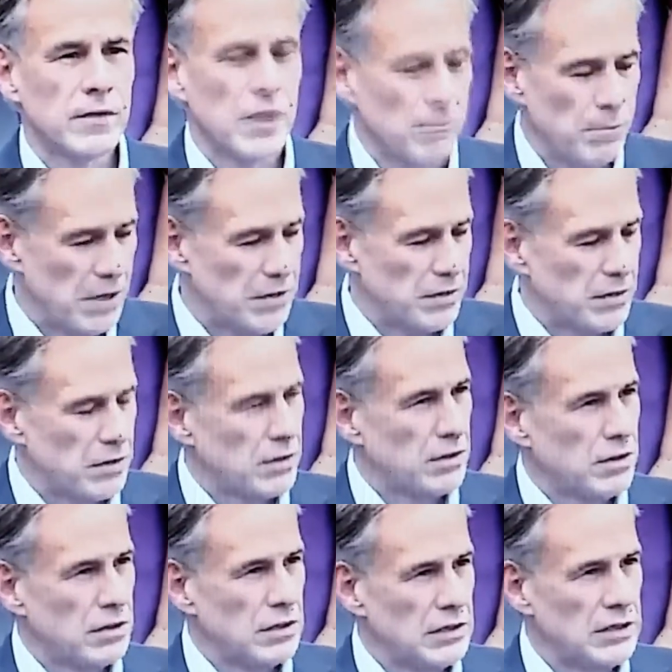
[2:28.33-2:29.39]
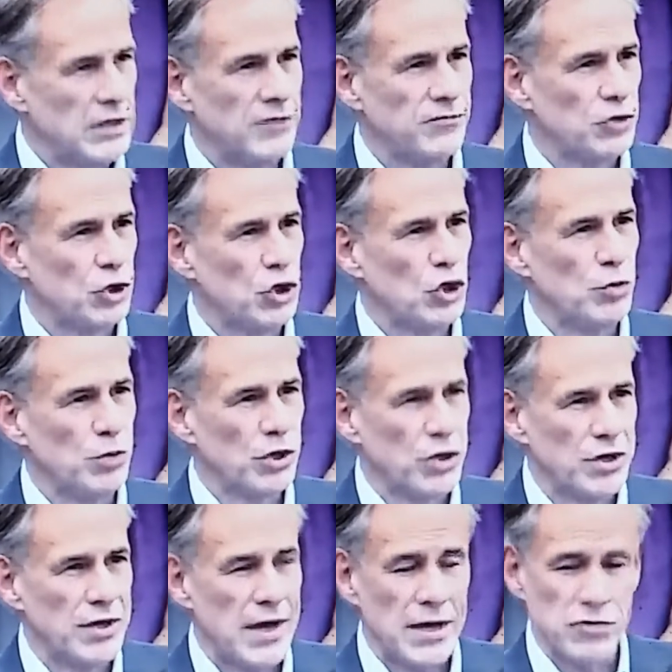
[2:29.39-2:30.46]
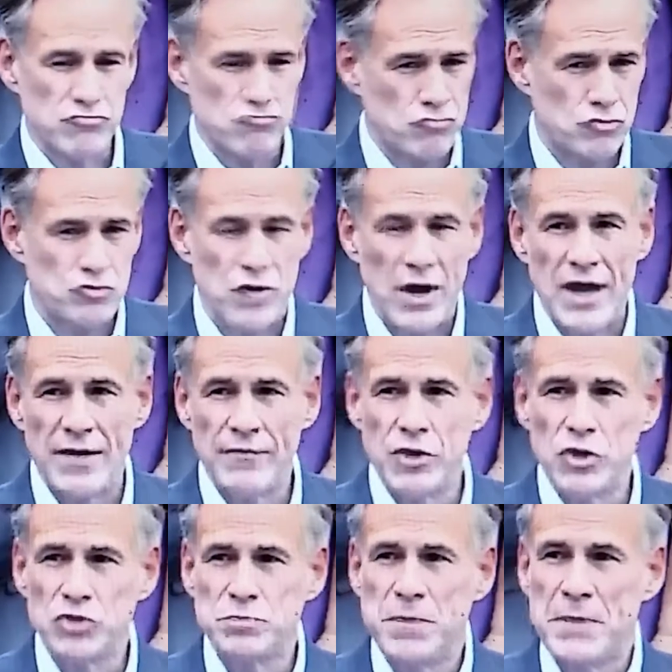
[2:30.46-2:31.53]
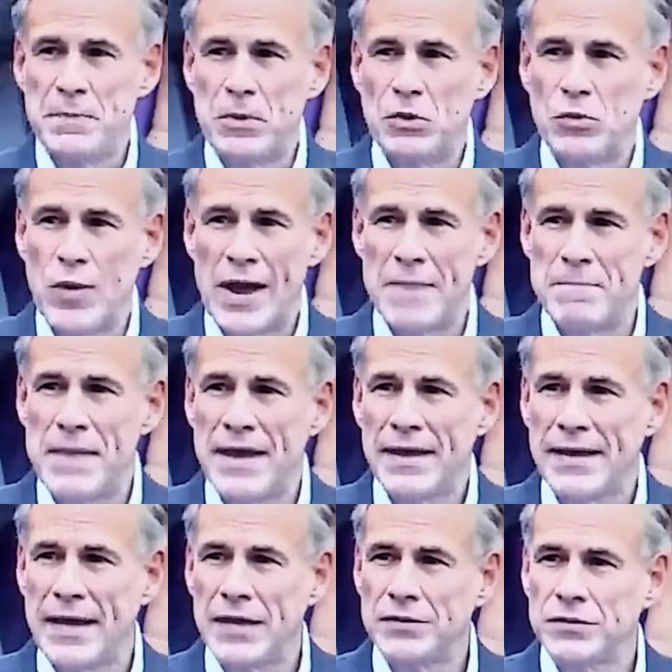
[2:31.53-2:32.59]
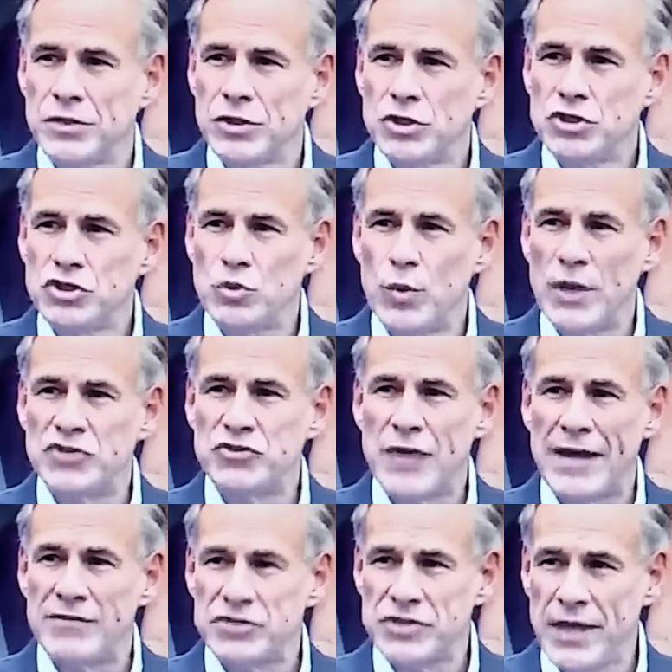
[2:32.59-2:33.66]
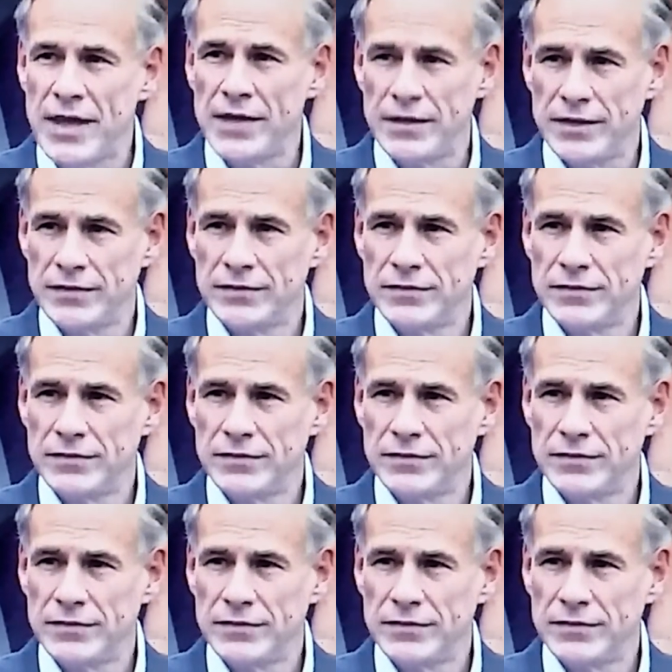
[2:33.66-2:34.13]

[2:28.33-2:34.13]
but Lyft or Uber could not drive those people right back out to West Travis County.